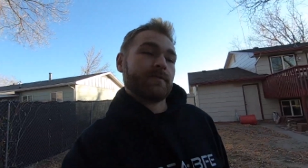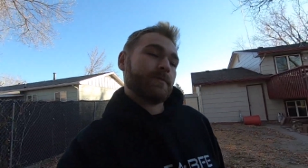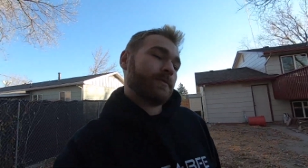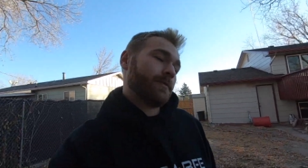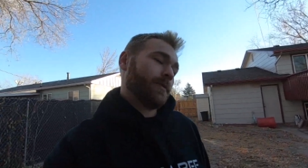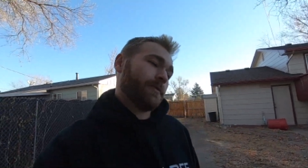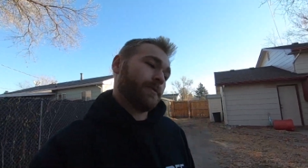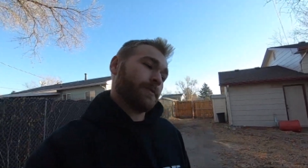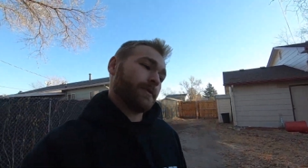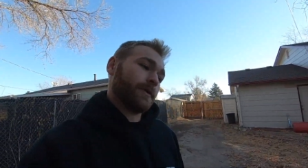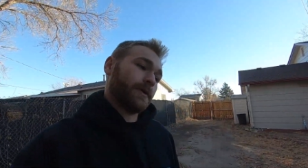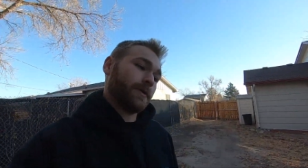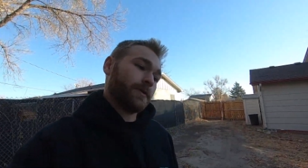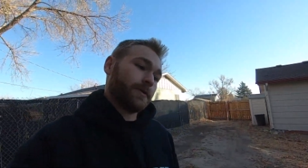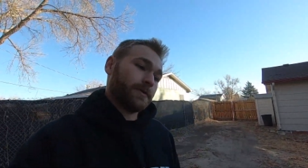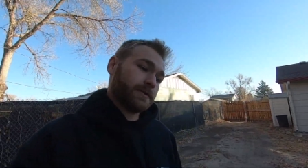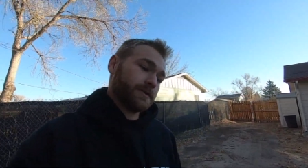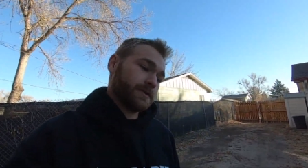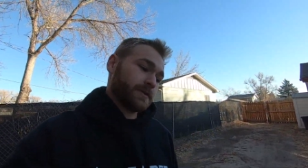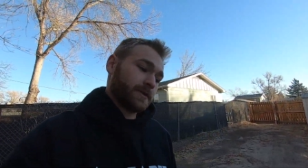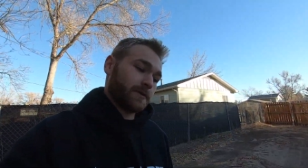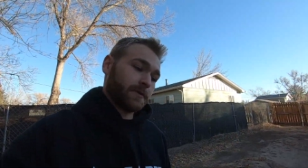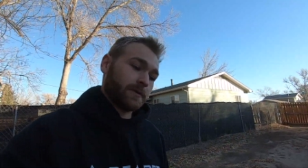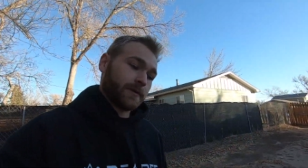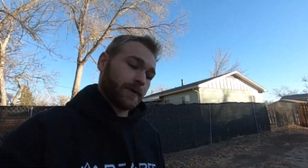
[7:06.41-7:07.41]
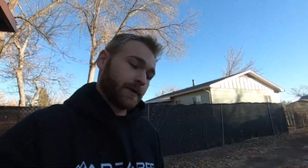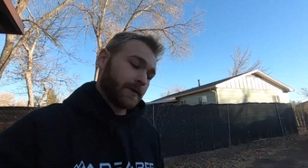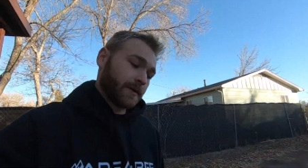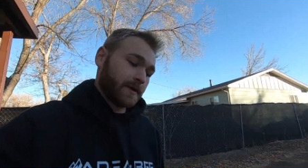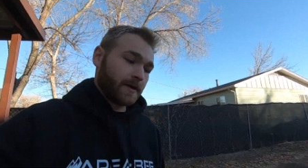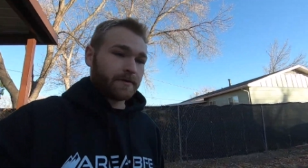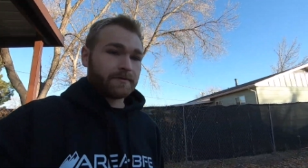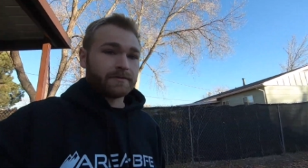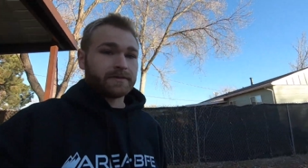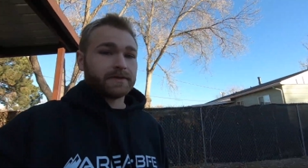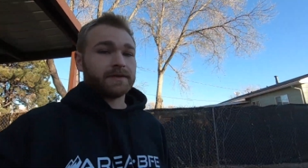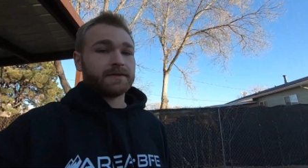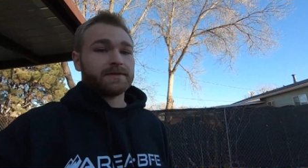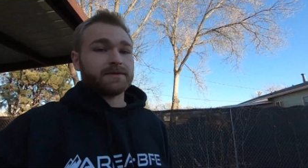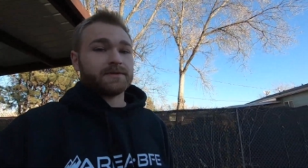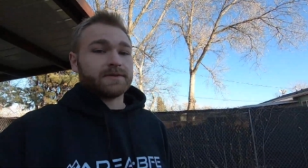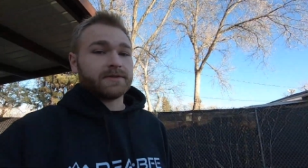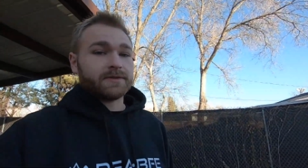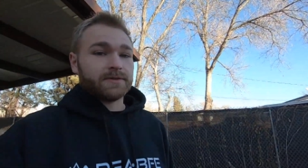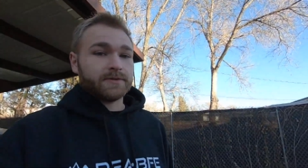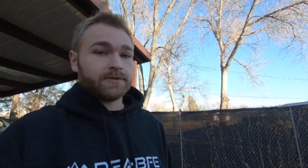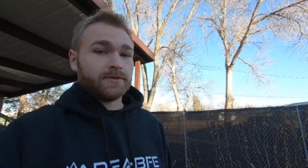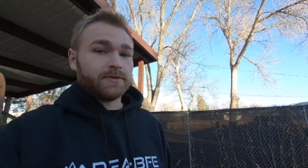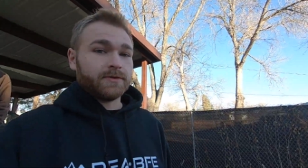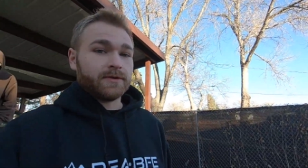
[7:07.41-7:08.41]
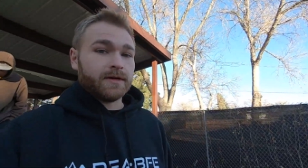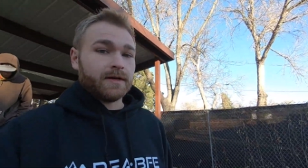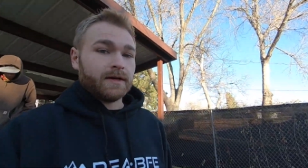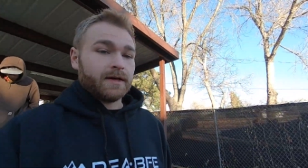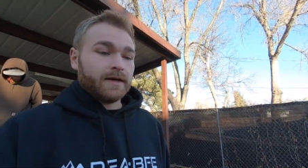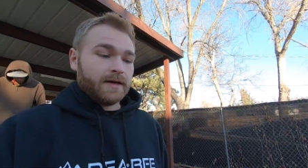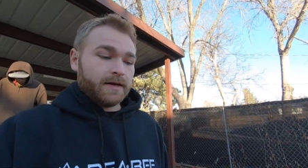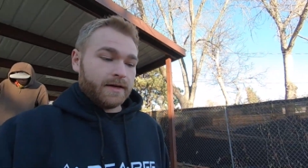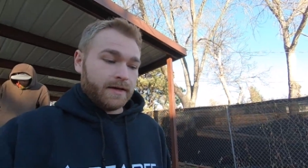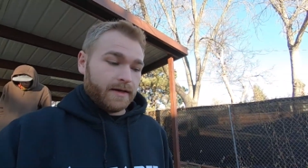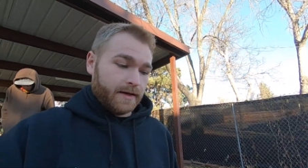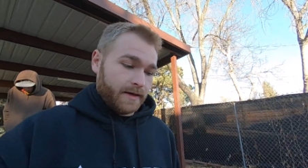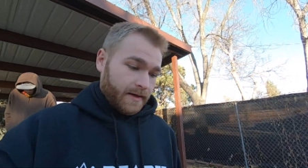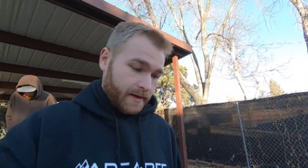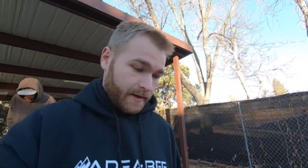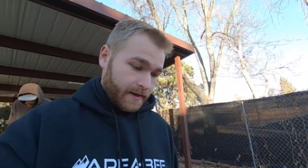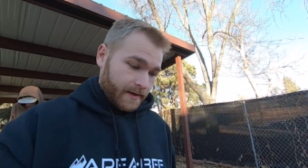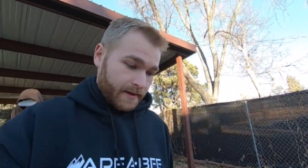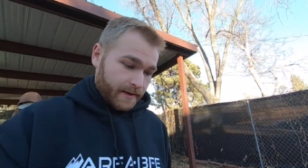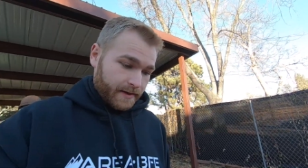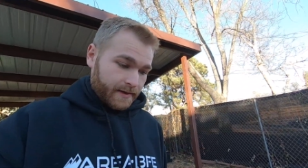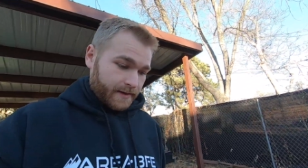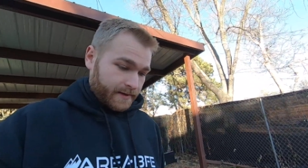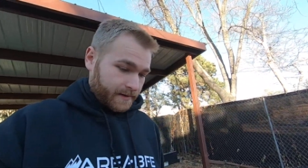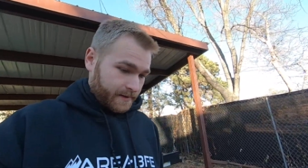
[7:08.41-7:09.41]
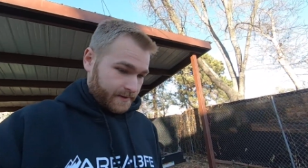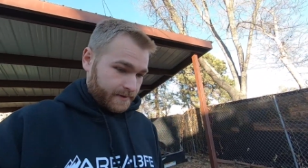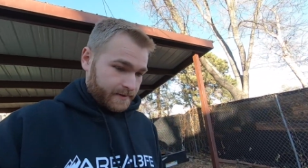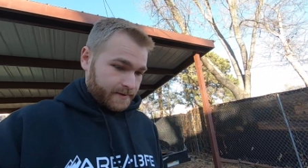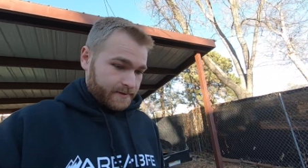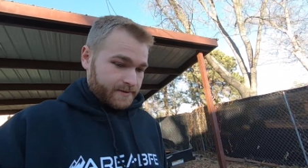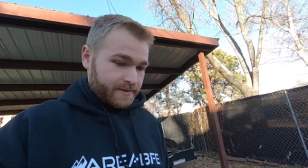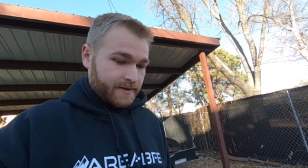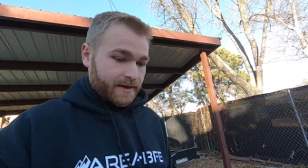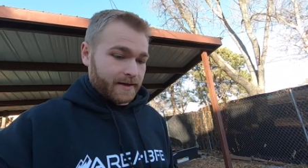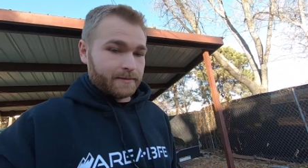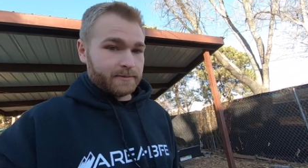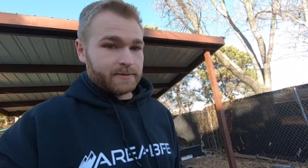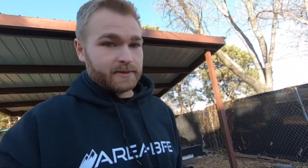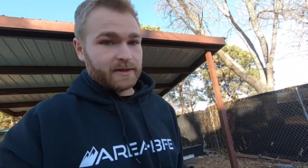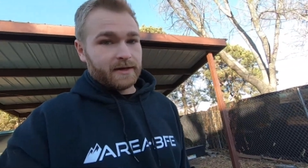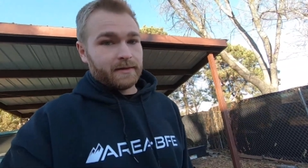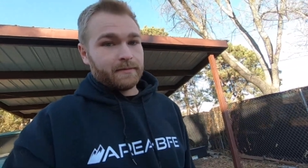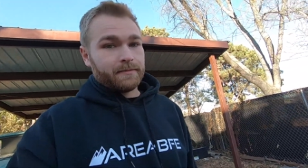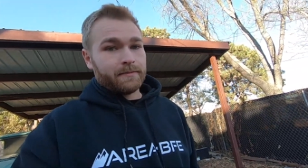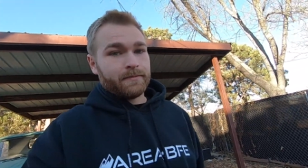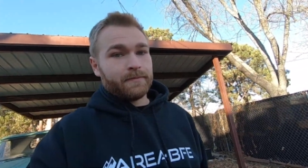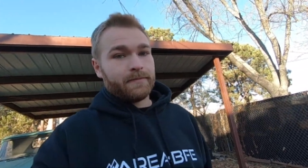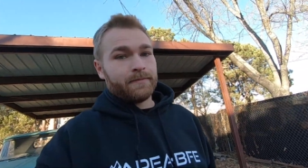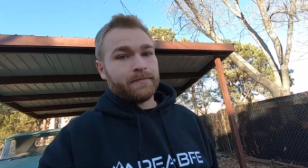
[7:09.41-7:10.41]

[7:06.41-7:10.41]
We won't know until we already have the ECU and it's game time.